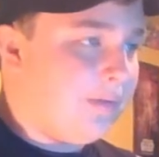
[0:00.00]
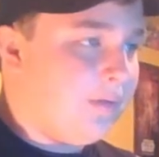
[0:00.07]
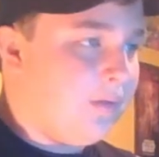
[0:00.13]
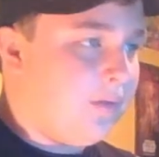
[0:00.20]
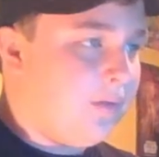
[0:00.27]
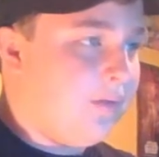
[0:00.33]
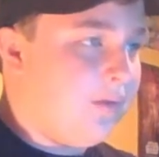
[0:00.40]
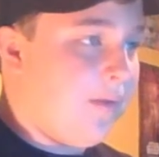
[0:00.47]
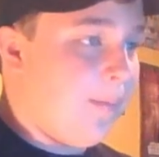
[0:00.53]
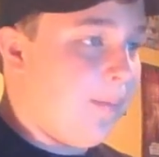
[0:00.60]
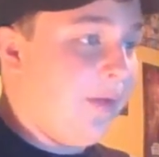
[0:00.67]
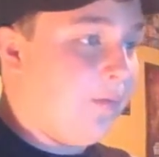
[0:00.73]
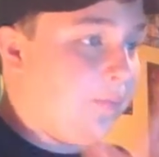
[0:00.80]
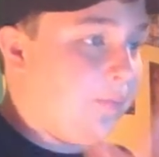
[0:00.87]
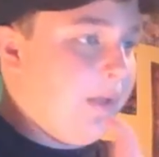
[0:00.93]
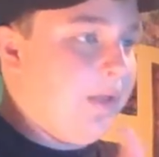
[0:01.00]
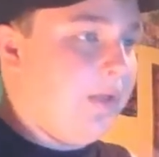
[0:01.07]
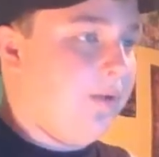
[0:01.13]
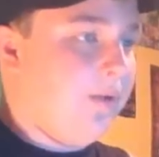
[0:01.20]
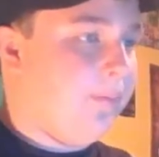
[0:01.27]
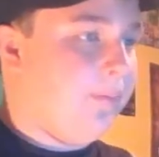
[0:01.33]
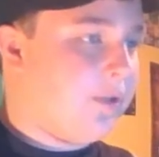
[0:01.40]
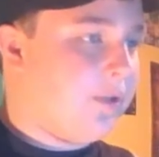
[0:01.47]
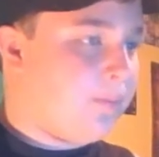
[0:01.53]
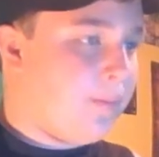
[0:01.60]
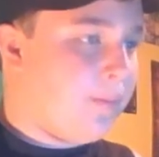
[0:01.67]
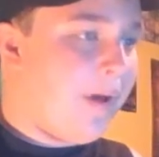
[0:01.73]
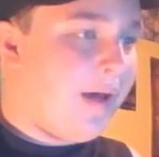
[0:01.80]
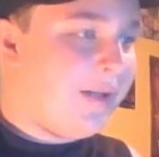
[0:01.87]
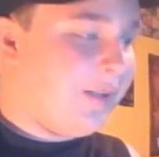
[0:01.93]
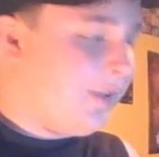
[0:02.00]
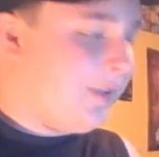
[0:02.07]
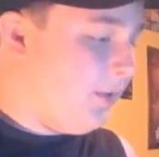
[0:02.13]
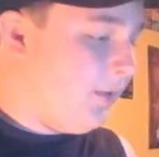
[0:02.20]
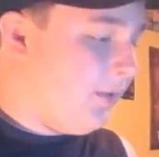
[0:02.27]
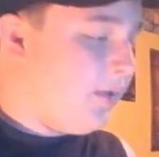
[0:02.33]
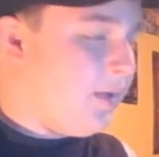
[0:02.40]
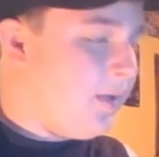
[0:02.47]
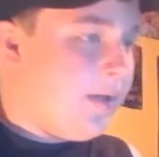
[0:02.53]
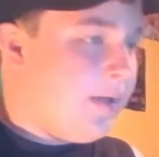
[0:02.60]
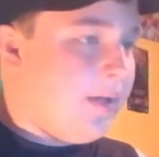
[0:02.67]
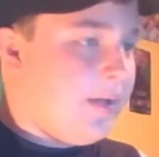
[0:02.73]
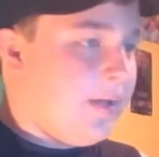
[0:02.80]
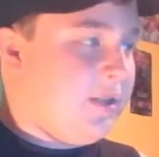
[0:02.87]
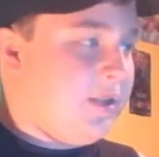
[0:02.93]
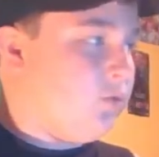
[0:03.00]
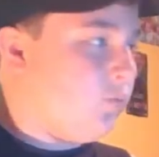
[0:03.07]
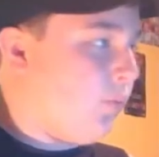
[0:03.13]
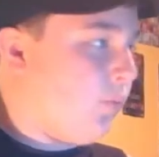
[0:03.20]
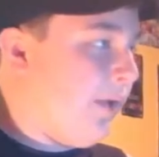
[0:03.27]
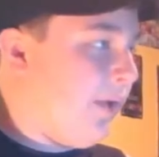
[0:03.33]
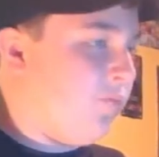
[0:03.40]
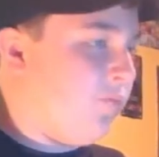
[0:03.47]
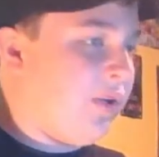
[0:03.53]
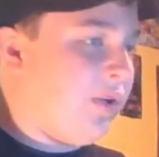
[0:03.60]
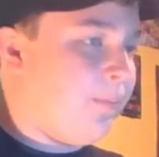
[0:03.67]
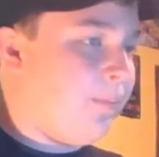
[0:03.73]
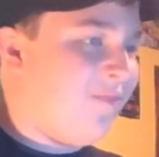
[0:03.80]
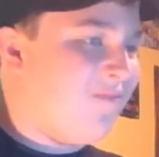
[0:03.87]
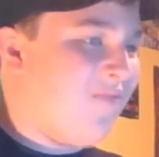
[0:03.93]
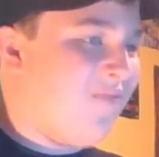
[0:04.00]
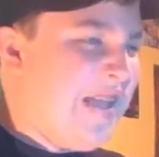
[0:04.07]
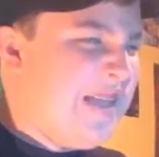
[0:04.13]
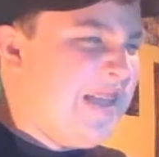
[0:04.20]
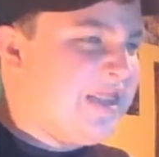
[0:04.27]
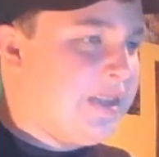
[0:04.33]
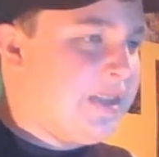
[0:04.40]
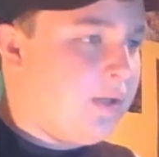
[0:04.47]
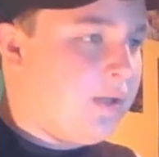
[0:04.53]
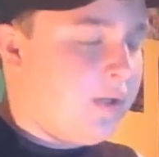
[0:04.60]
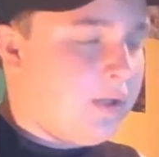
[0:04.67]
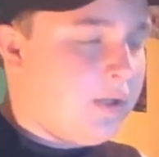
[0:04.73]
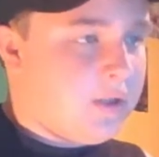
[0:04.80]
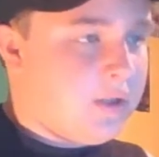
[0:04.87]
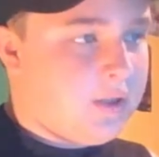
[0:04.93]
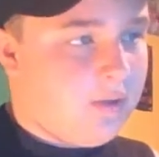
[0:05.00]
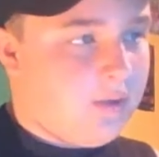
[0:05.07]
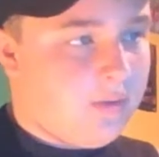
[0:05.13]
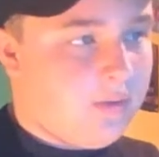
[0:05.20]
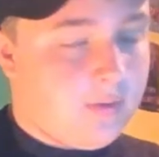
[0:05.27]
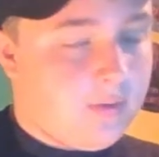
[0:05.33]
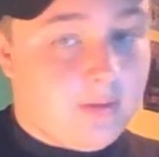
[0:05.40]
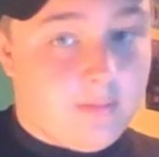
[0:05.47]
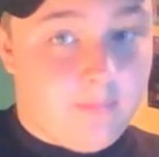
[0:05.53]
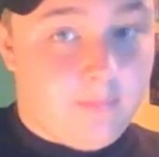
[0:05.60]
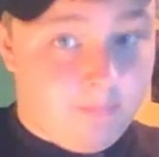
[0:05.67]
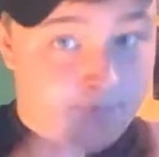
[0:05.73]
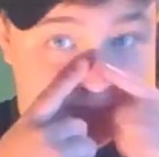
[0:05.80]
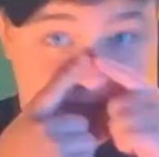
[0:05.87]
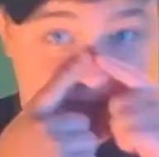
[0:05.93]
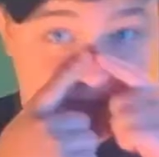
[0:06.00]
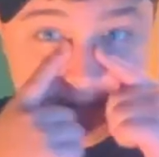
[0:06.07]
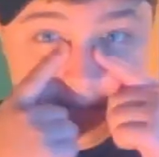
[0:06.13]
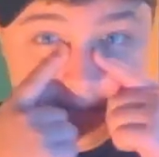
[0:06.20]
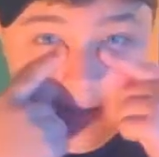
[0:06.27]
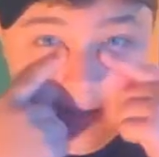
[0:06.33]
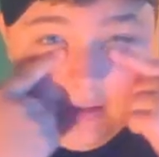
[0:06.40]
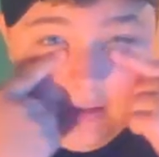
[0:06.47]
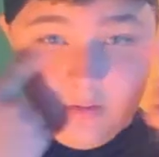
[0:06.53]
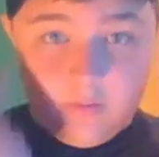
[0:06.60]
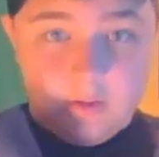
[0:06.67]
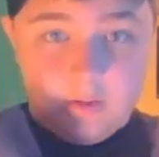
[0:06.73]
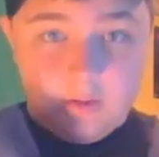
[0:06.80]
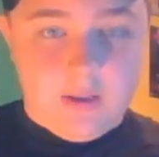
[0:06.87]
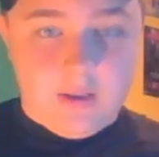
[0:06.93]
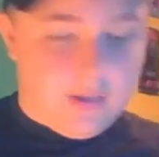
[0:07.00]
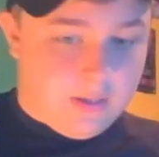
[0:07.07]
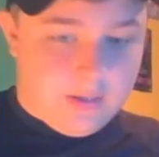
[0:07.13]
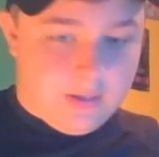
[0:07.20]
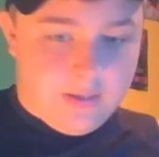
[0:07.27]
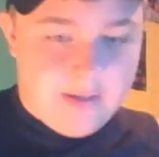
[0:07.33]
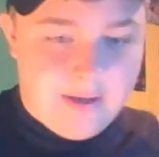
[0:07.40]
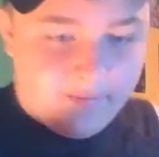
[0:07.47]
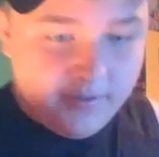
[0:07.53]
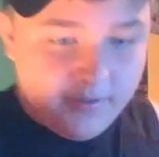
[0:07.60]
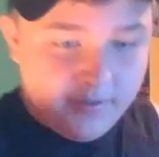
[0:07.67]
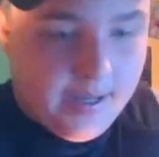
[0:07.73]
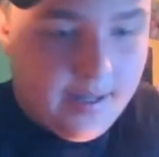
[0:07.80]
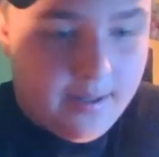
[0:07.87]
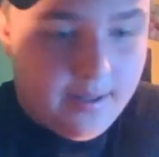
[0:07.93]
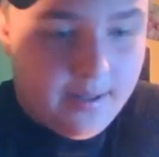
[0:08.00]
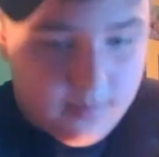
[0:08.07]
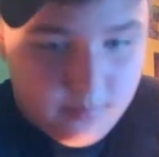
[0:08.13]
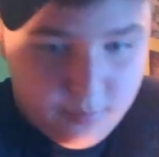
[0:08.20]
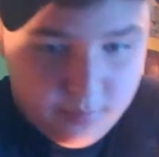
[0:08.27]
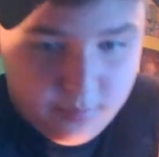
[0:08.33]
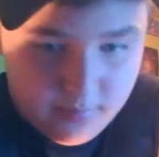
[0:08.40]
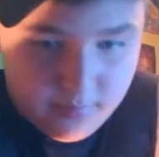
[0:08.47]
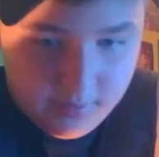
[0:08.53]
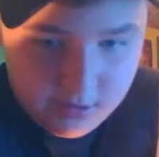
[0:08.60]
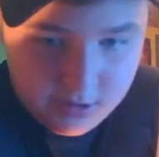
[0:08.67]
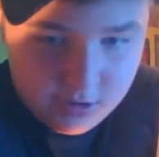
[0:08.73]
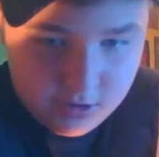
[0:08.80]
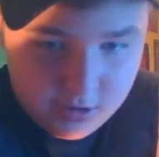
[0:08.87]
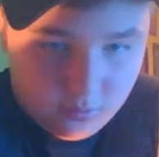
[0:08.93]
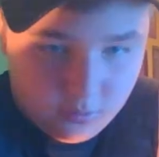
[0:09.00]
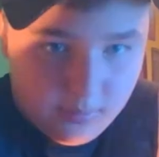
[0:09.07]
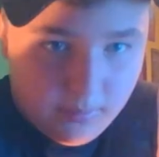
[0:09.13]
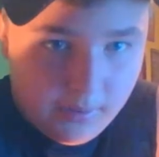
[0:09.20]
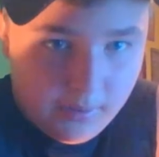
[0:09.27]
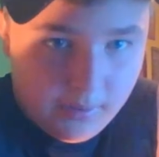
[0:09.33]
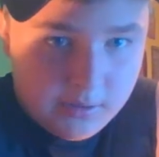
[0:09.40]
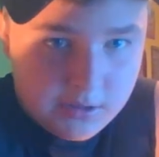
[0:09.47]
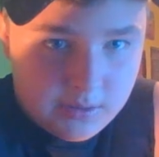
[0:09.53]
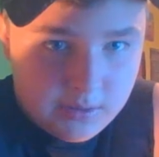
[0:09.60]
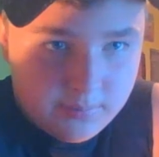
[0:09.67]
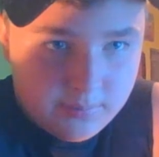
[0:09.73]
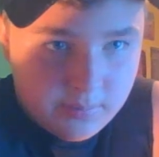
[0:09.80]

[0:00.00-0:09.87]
if I'm like right here, because my monitor is right in front of my face, so don't need that for that. Let me put my screen brightness up.